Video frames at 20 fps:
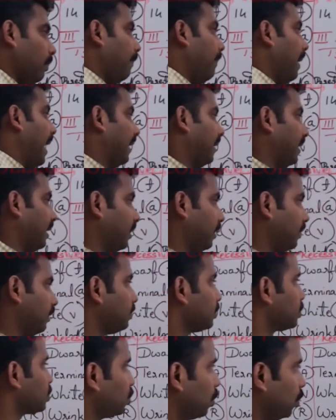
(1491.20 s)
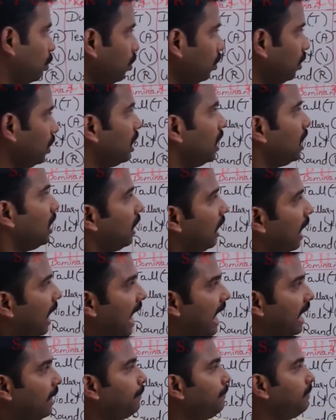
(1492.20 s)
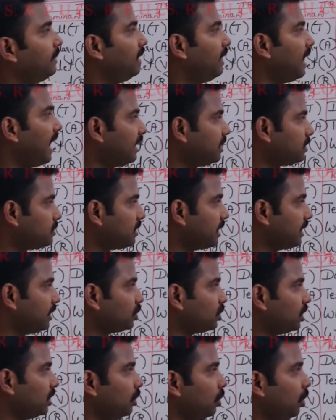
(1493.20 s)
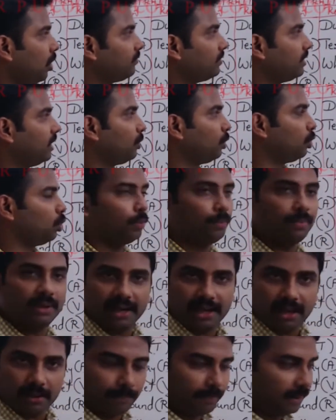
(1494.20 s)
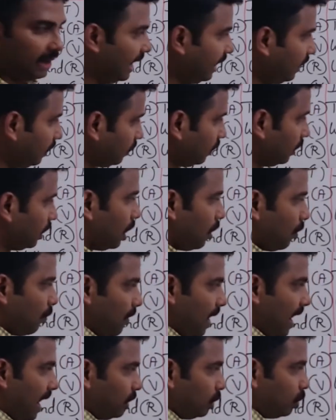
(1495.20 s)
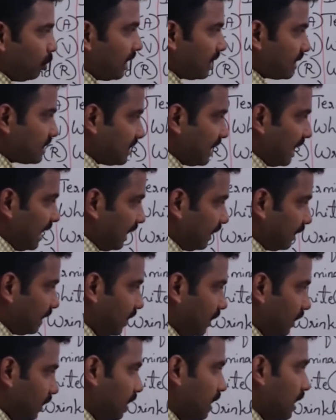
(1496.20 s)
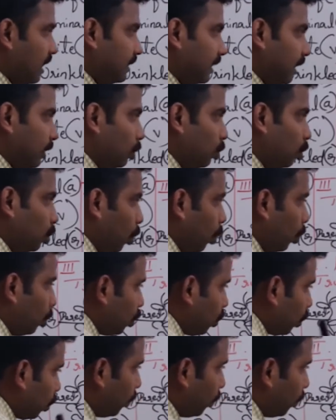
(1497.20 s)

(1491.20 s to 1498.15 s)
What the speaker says: Bagging. So hybridization of the true breeding plant, where you are selecting the two true